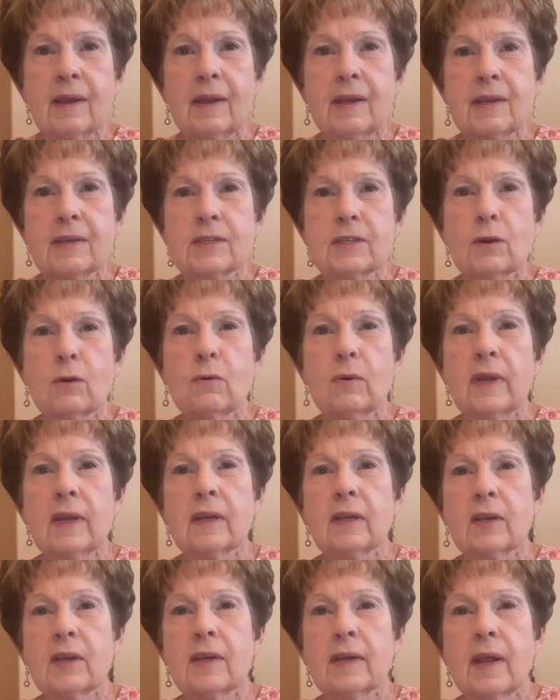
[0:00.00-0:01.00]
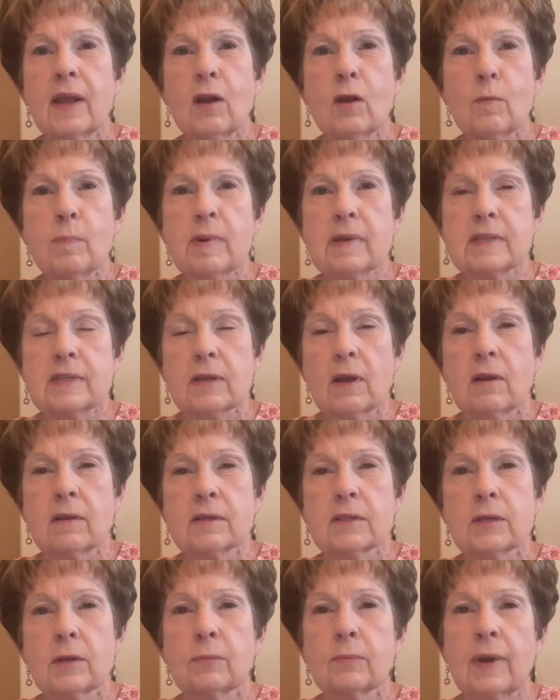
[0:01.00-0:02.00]
So it can help us
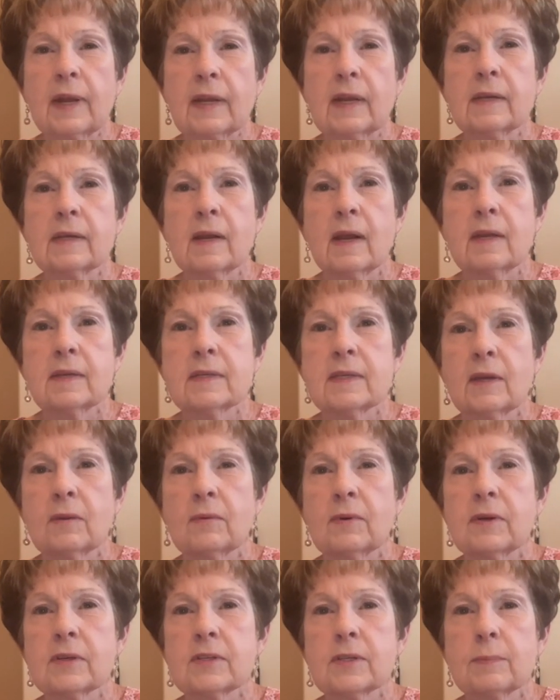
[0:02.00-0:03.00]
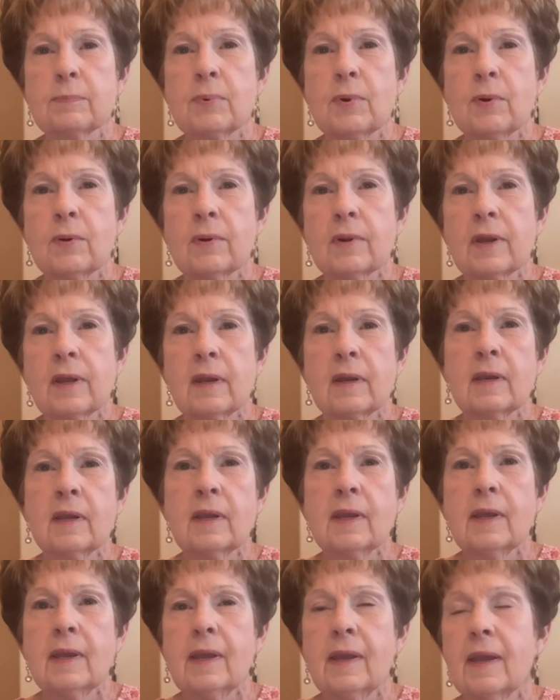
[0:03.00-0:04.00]
also recognize that we're supported
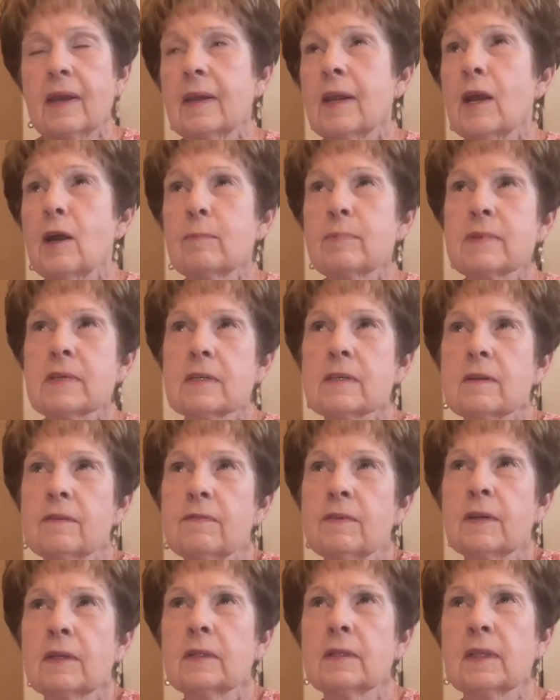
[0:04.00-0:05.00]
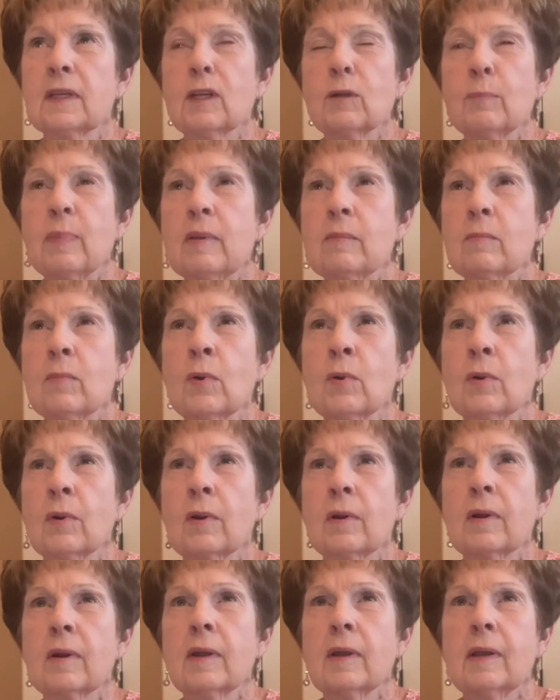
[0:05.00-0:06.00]
and helps us to feel a little bit
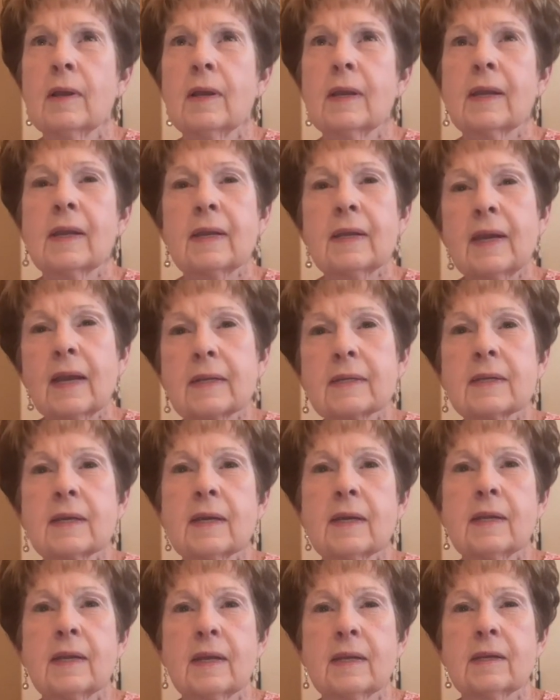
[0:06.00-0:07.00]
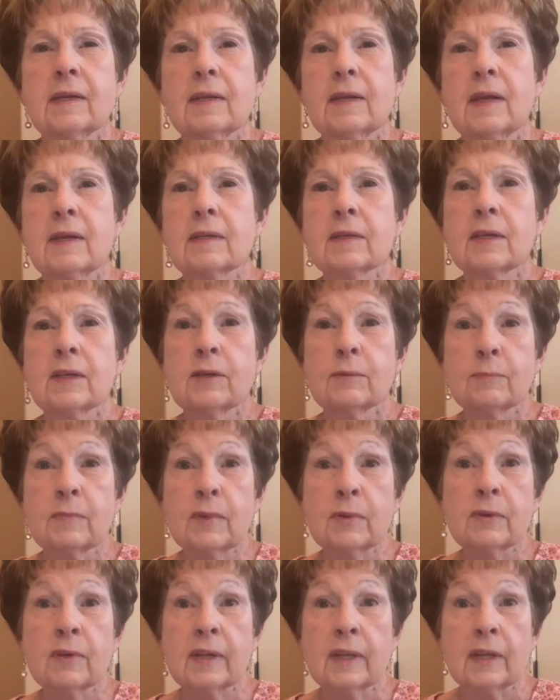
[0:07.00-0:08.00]
more connected and
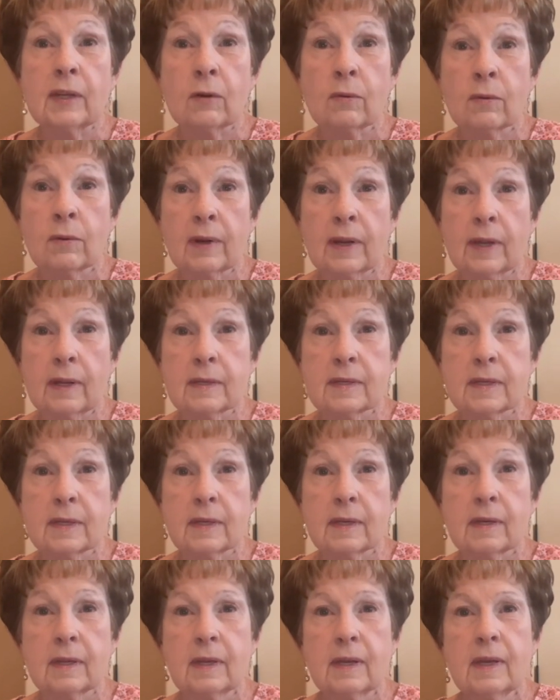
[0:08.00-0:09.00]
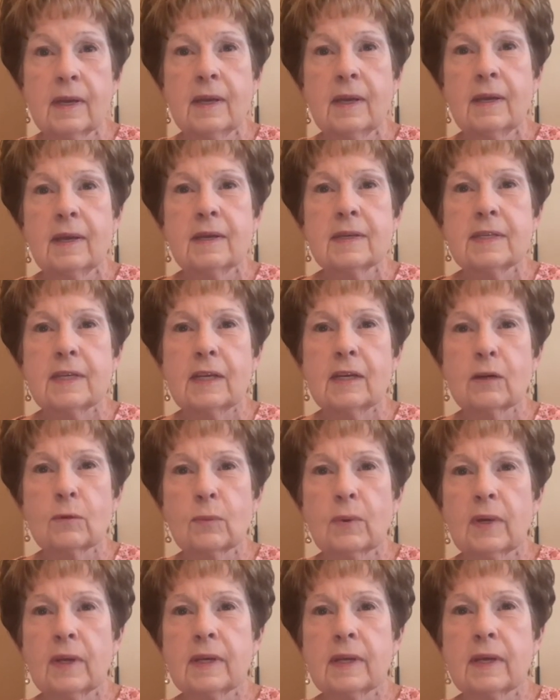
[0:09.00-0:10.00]
community oriented.
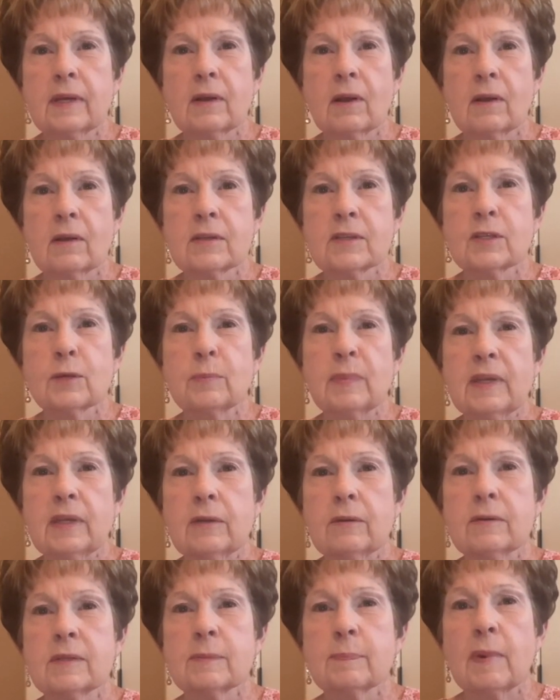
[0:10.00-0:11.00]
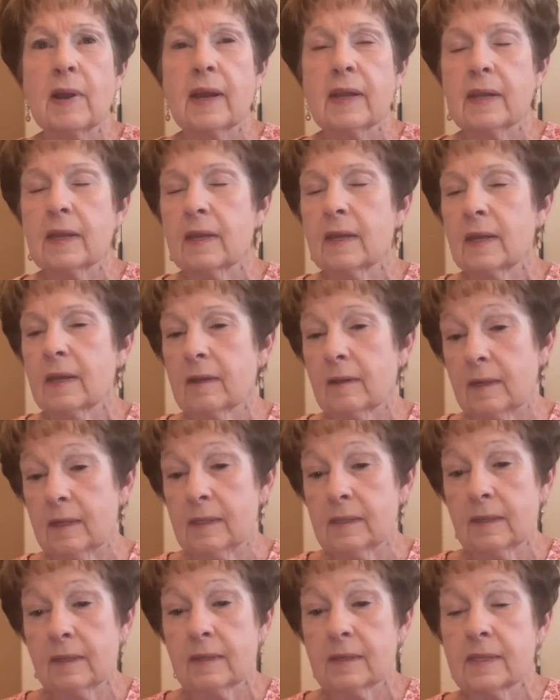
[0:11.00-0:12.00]
Cedarwood can also be used by
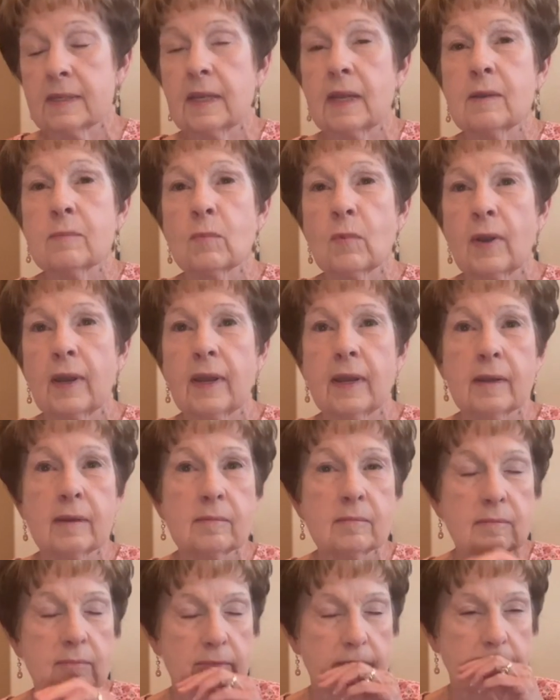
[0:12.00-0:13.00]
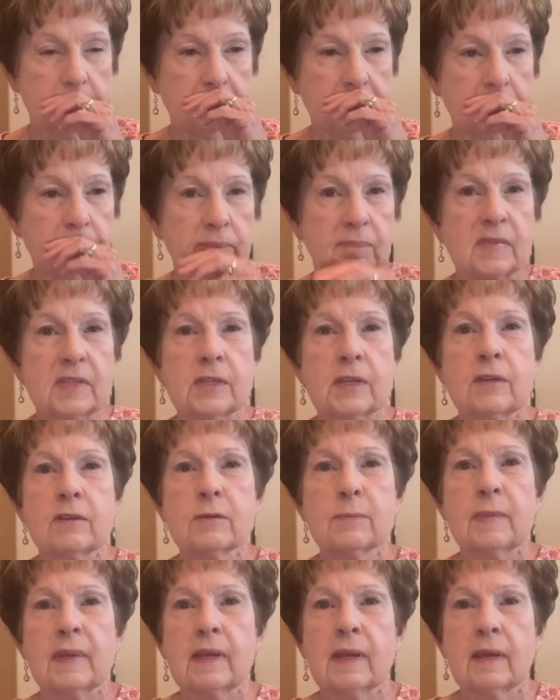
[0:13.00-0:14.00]
the same way, excuse
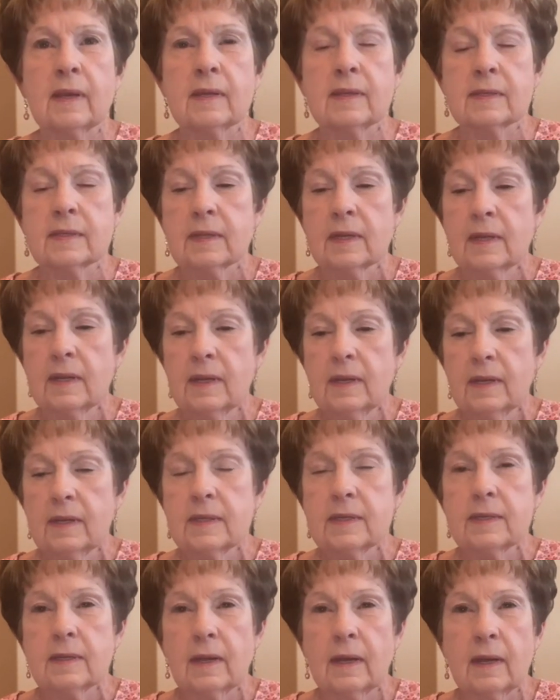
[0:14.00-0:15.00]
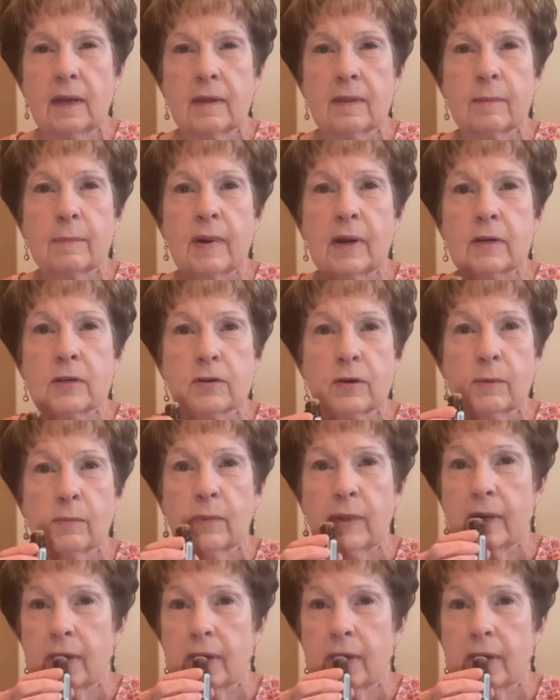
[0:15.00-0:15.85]
me, as the marjoram.